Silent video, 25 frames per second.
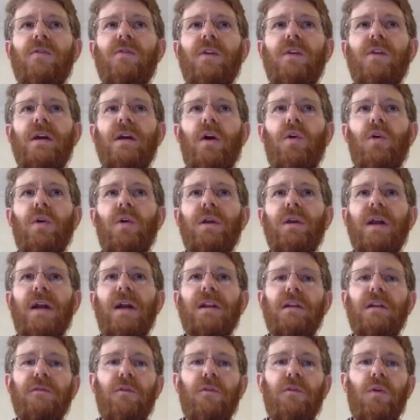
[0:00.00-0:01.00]
the early
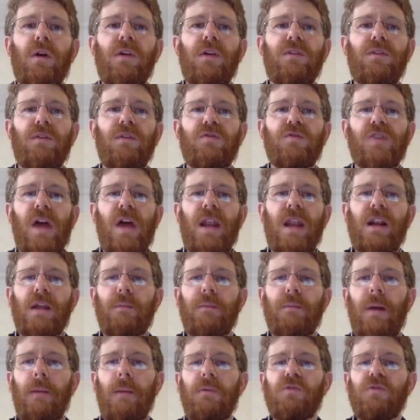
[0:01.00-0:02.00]
1940s. If Shannon had
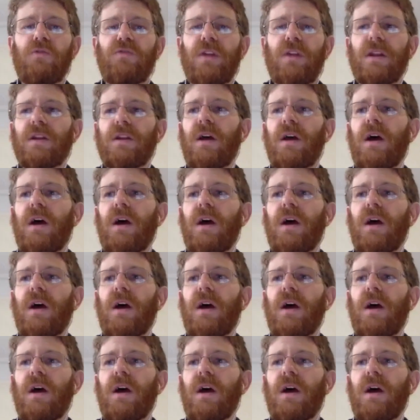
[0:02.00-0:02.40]
published it,